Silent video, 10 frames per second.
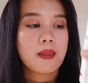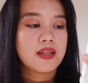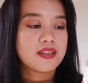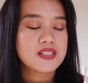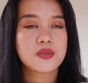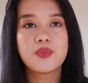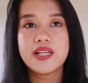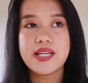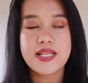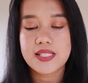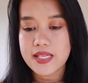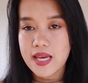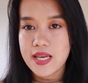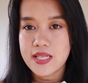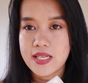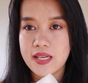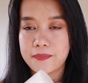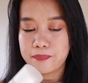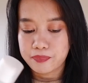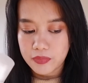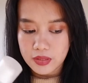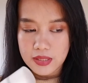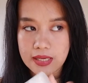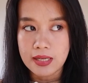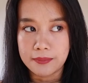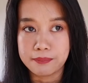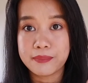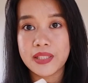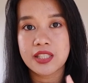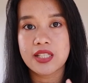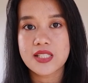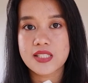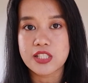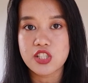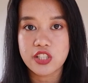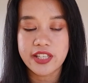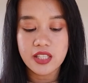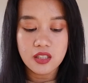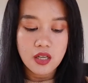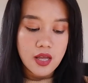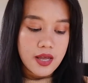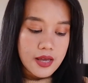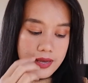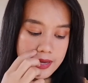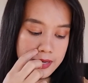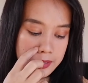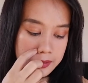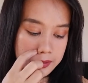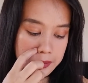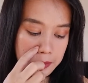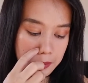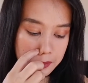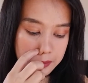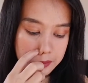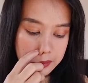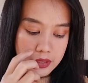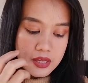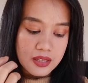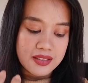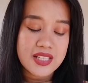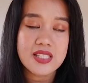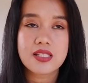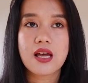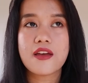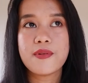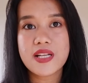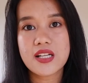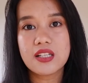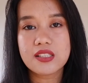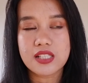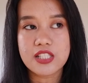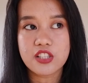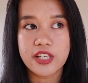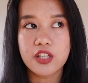This one is a mineral sunscreen, and this mineral sunscreen